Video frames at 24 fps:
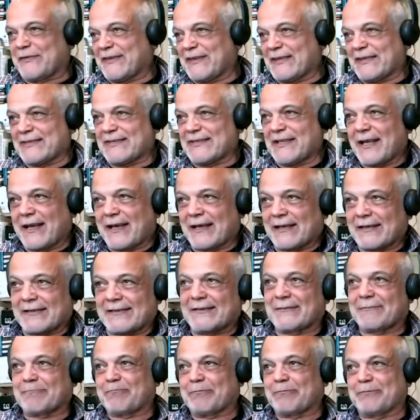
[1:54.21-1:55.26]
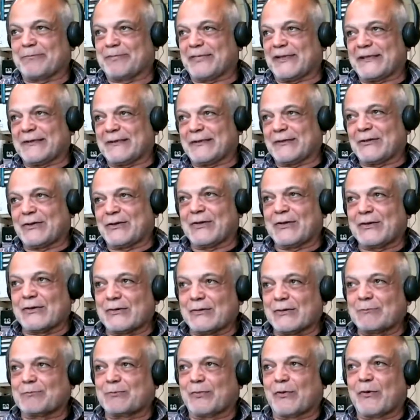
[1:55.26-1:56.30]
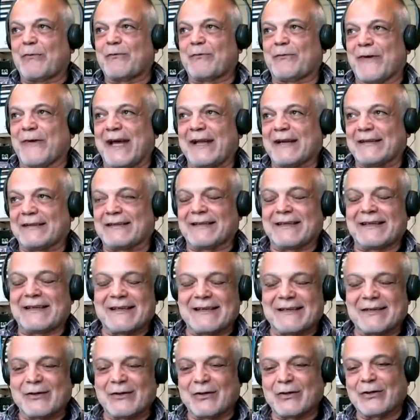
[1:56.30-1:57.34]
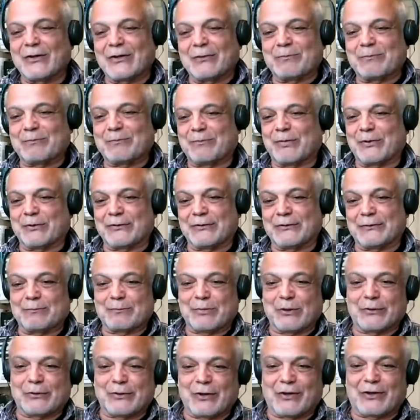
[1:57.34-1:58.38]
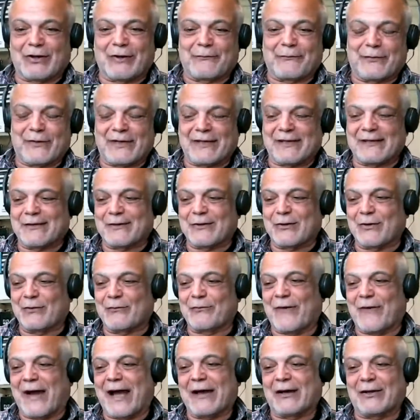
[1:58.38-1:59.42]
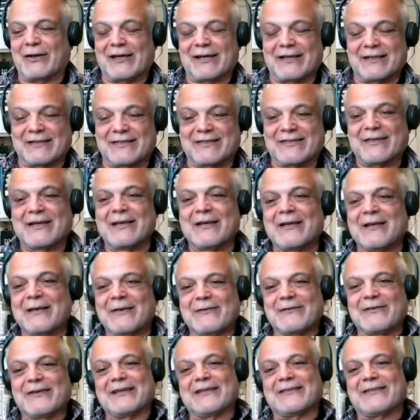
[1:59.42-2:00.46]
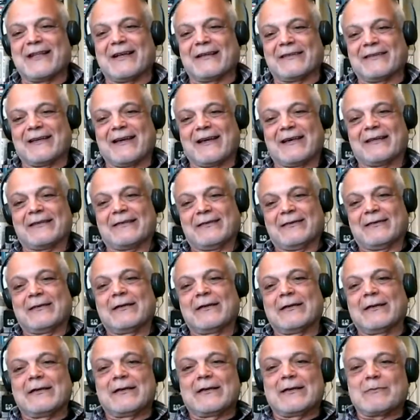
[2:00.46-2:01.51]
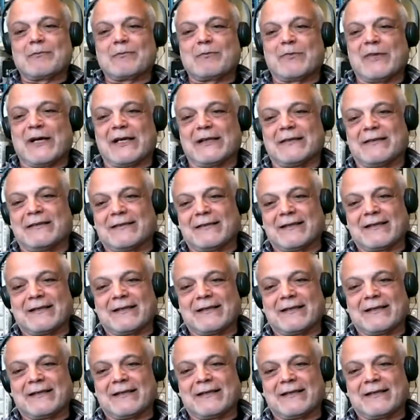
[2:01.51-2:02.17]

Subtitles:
things like, I don't know, profanity or pornography or violence, things like that. But